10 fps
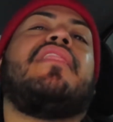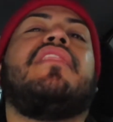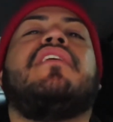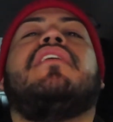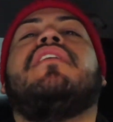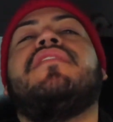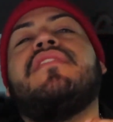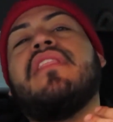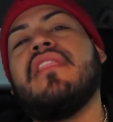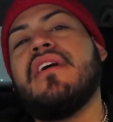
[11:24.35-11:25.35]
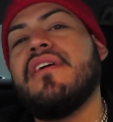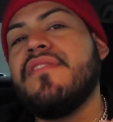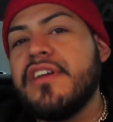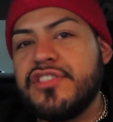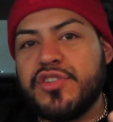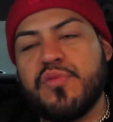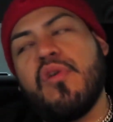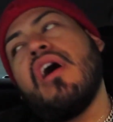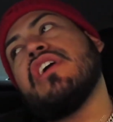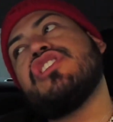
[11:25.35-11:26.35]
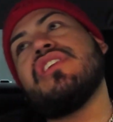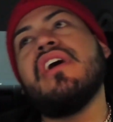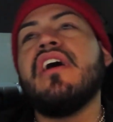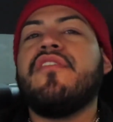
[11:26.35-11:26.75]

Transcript: love, love to watch.